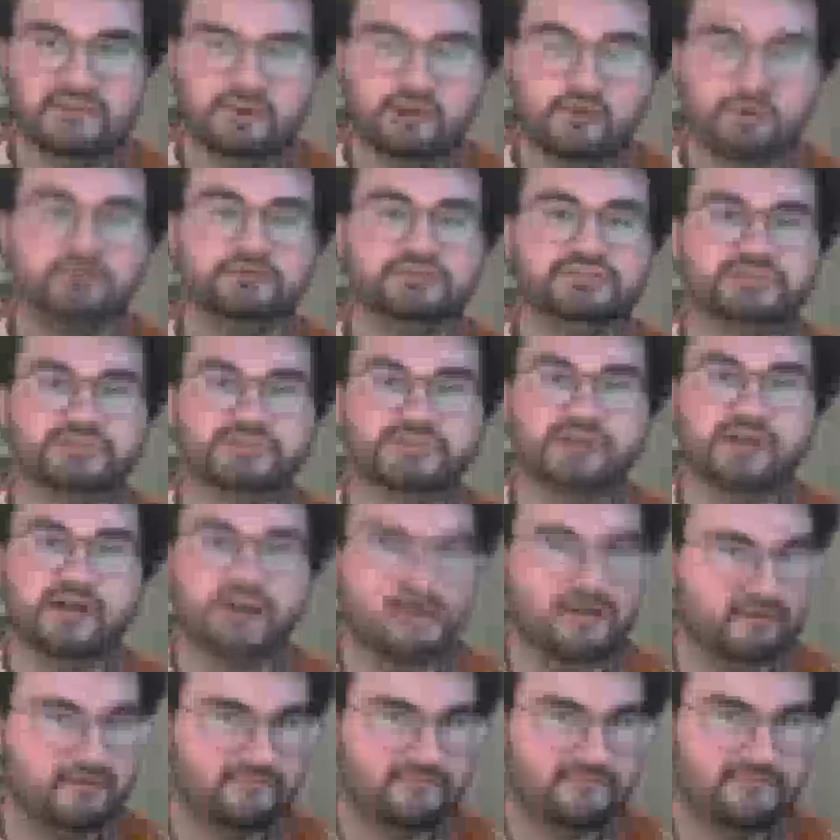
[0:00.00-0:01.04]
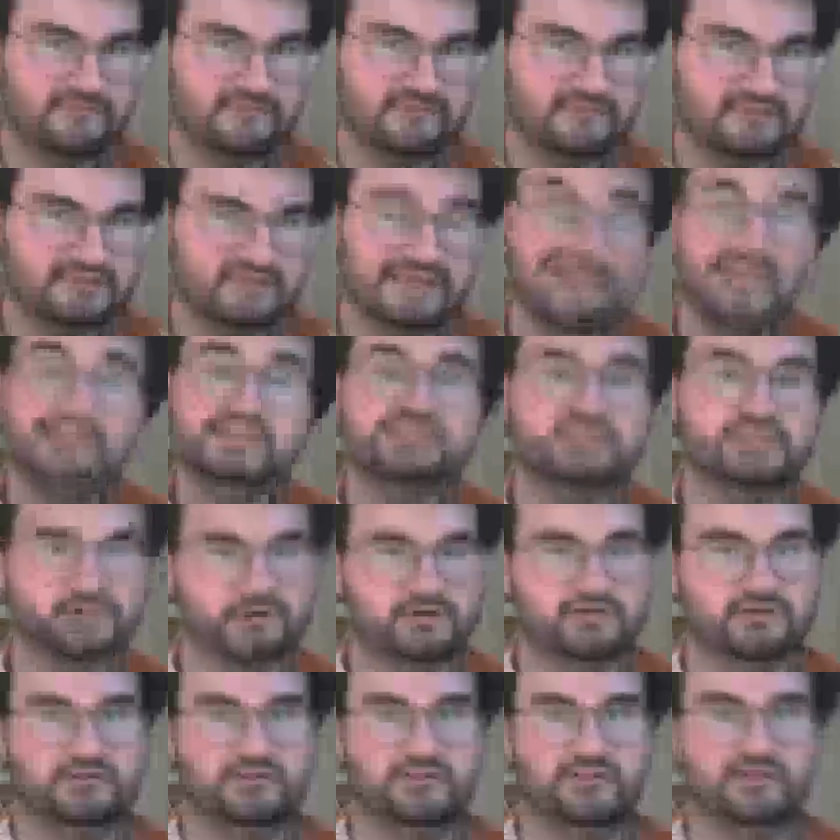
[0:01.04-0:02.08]
culture of the nation
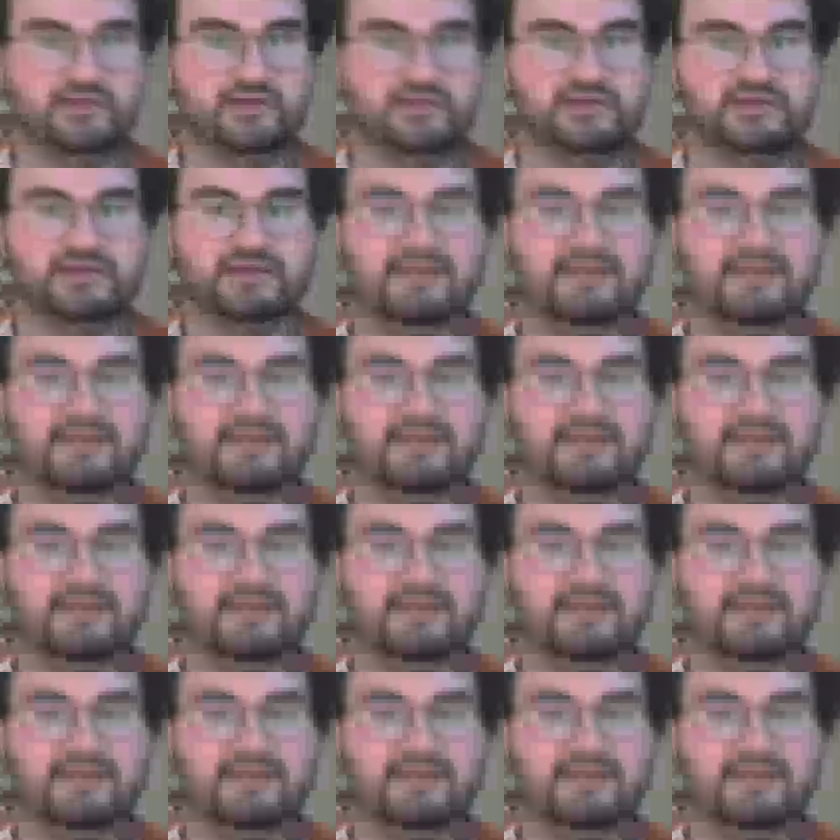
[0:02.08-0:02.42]
early on.